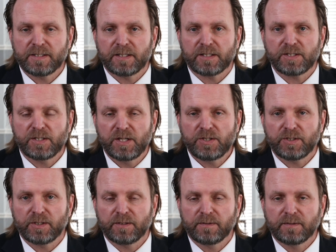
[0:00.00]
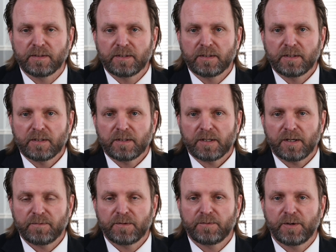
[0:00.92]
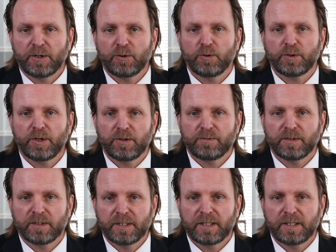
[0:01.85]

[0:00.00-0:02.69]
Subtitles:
the extension of the federal COVID